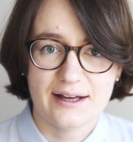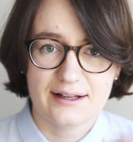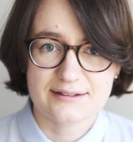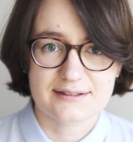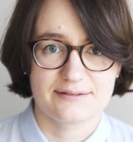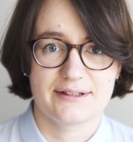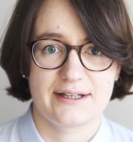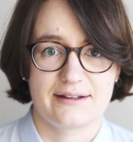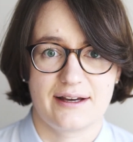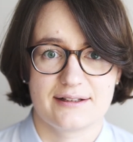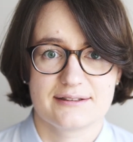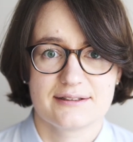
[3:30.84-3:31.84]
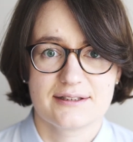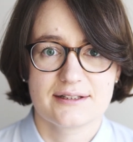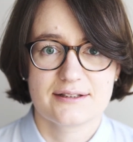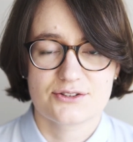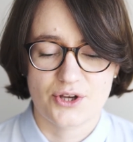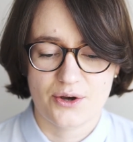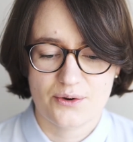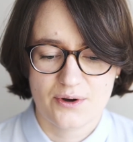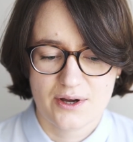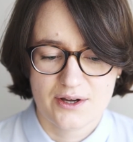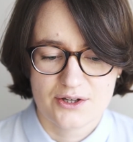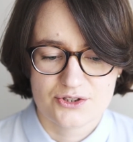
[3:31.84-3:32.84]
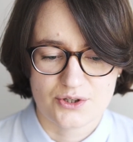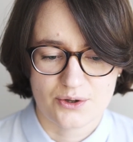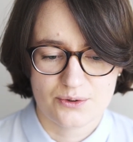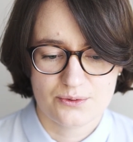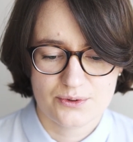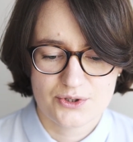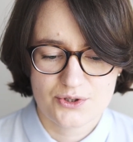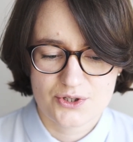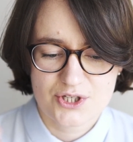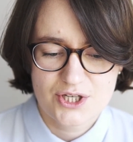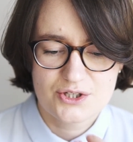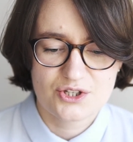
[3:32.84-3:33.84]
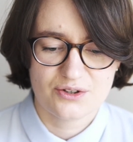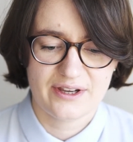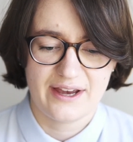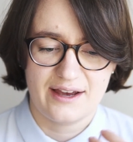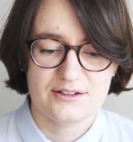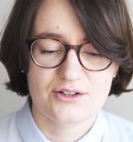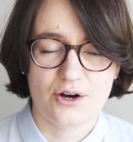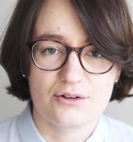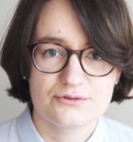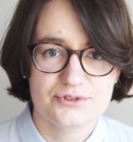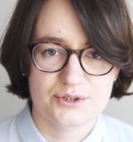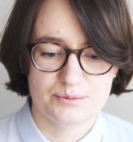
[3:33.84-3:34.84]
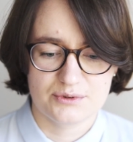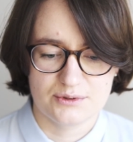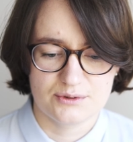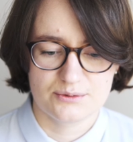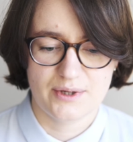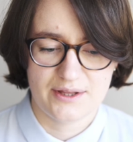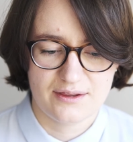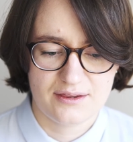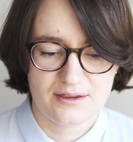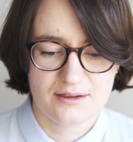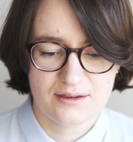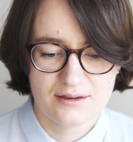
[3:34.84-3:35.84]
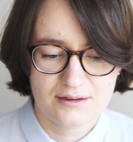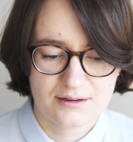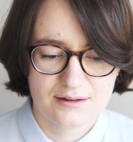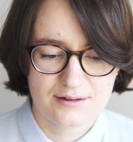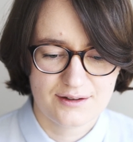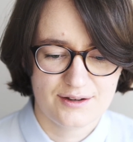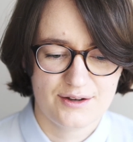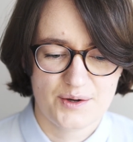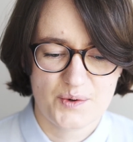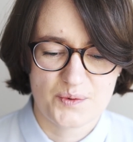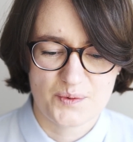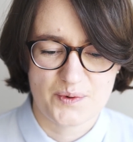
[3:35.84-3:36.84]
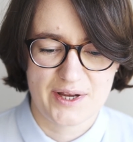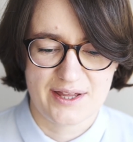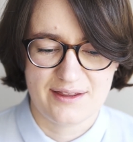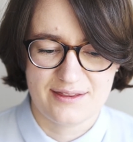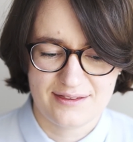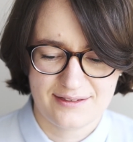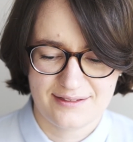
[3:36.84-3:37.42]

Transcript: and stuff like that. So you need to get comfortable with